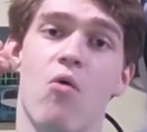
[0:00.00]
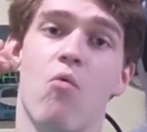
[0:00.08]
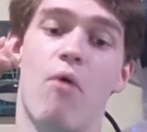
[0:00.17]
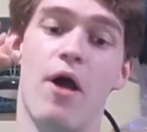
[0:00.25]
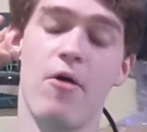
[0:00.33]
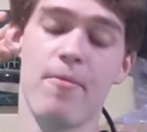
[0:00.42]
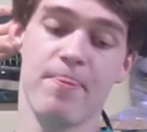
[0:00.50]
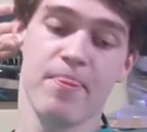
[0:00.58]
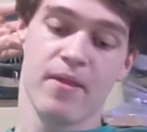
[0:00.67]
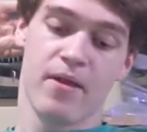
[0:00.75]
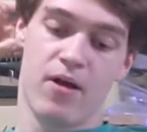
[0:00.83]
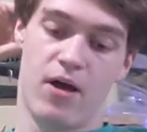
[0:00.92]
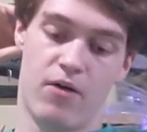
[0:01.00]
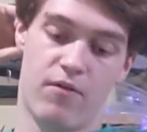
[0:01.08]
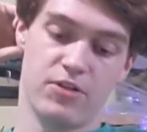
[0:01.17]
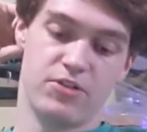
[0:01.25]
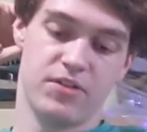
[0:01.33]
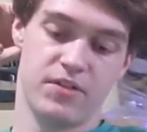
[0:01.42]
Well,
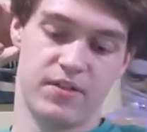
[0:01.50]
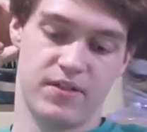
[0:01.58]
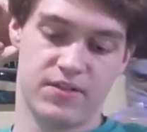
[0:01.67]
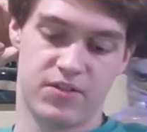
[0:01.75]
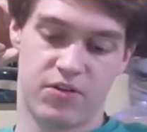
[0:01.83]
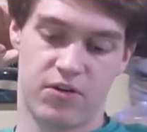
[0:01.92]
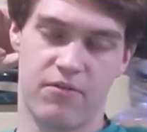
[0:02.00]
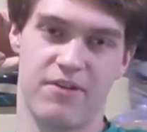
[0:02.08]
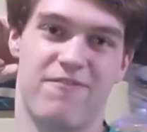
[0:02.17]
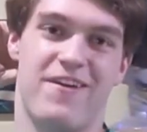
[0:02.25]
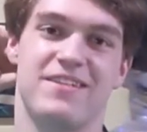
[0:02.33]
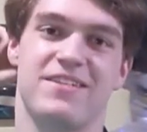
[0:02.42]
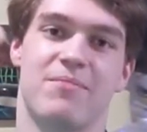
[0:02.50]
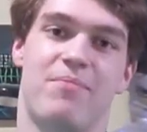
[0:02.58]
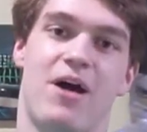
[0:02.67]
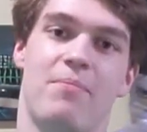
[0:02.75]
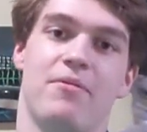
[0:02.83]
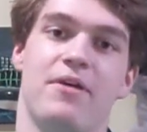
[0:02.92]
Russia is currently facing a
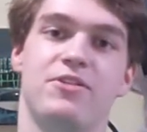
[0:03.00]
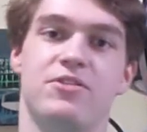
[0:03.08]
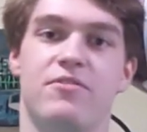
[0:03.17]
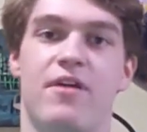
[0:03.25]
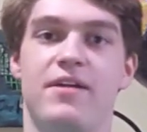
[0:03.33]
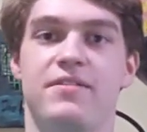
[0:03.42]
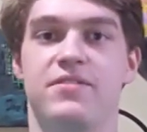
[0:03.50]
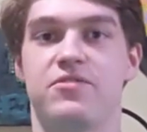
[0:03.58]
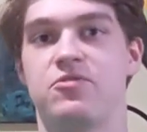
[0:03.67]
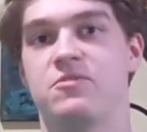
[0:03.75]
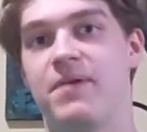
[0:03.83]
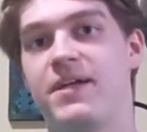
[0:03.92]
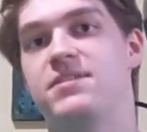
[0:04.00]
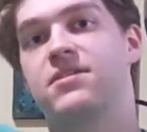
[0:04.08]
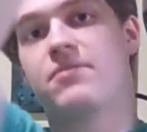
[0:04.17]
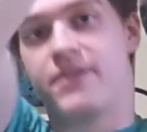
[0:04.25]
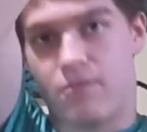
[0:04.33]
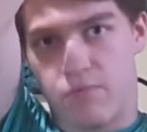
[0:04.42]
population crisis. There's
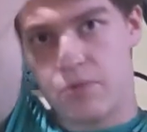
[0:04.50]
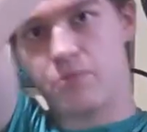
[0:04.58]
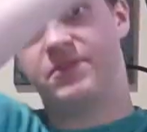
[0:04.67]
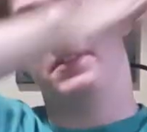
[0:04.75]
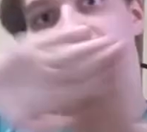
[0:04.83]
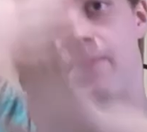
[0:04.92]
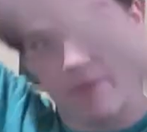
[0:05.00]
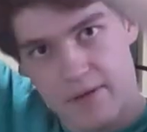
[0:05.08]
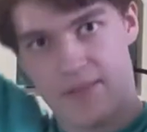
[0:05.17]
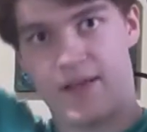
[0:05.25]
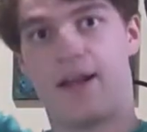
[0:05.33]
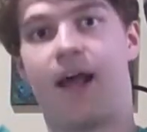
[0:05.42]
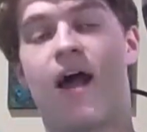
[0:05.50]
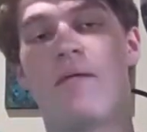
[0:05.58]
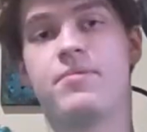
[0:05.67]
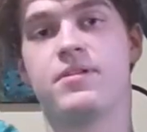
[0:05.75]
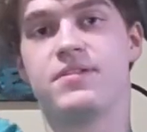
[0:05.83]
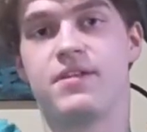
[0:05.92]
basically a little dip that
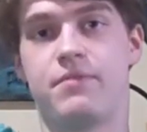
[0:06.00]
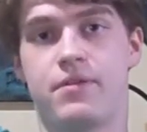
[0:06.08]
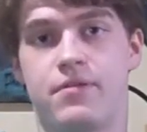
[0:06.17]
happens every